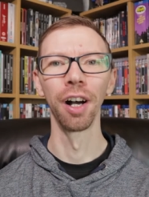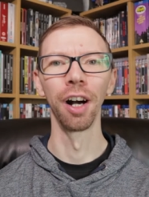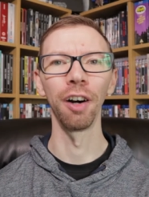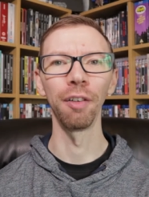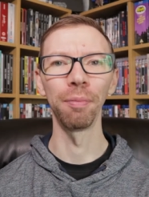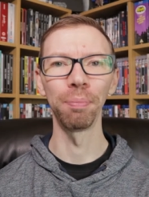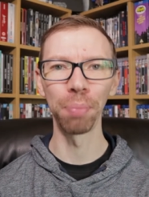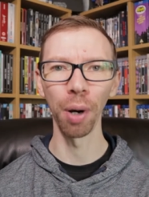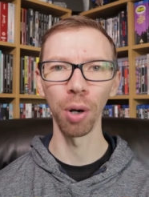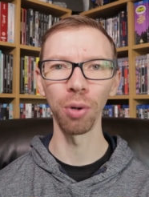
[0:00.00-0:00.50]

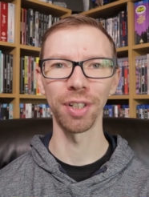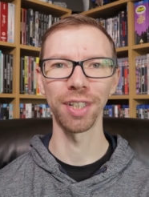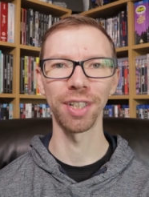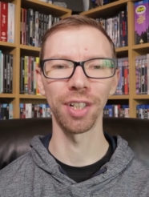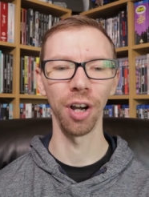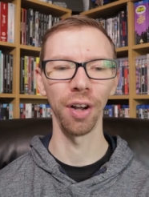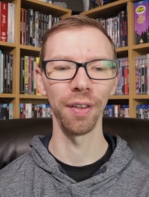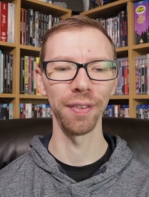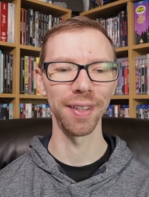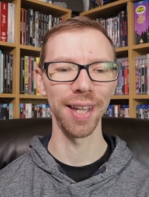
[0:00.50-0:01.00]
of bonus
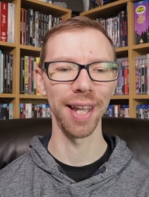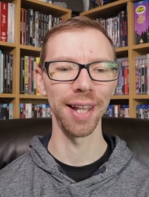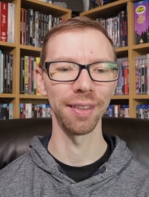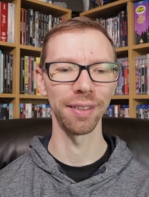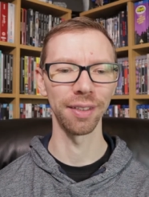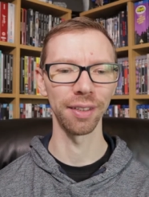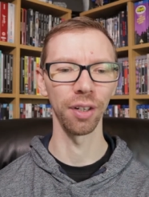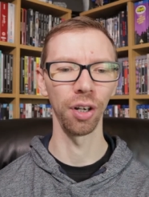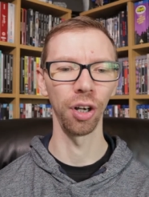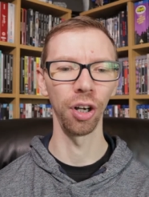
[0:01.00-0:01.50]

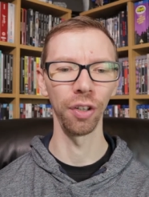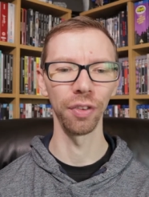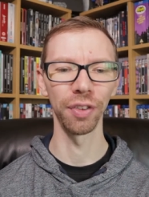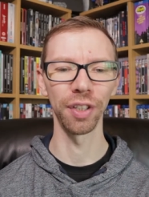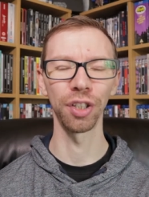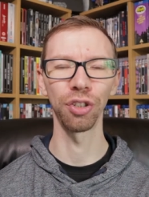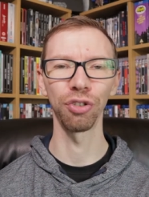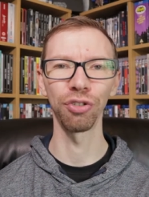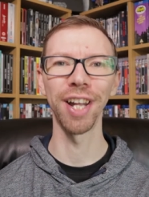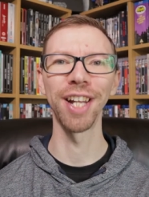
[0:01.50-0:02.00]
content on
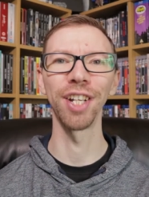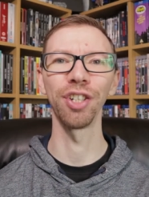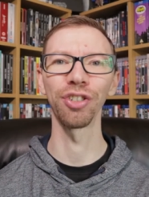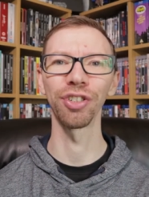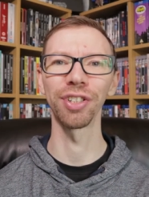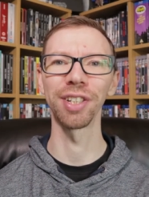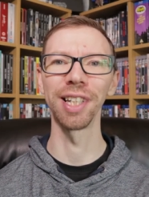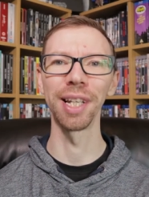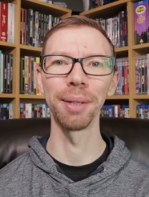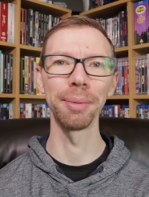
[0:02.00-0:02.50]
The
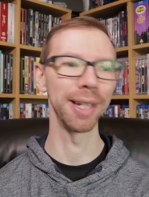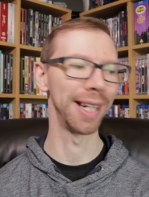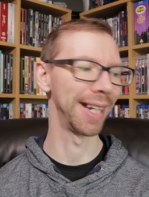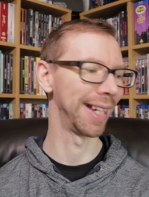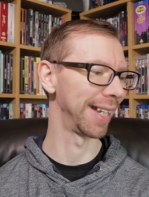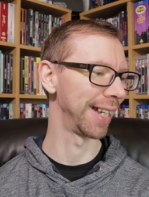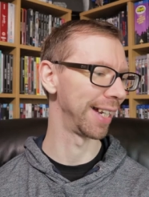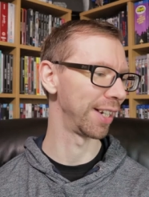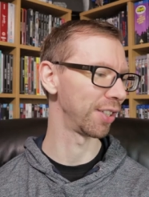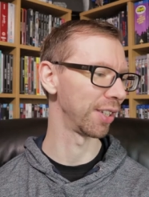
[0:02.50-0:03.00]
Strangers limited
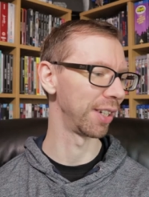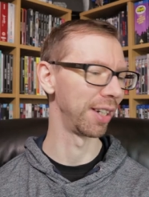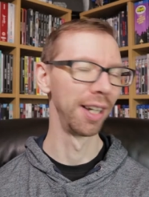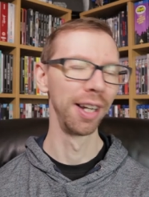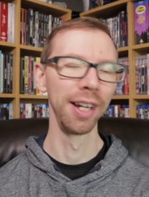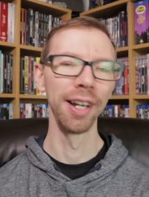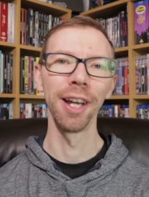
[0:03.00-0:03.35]
edition.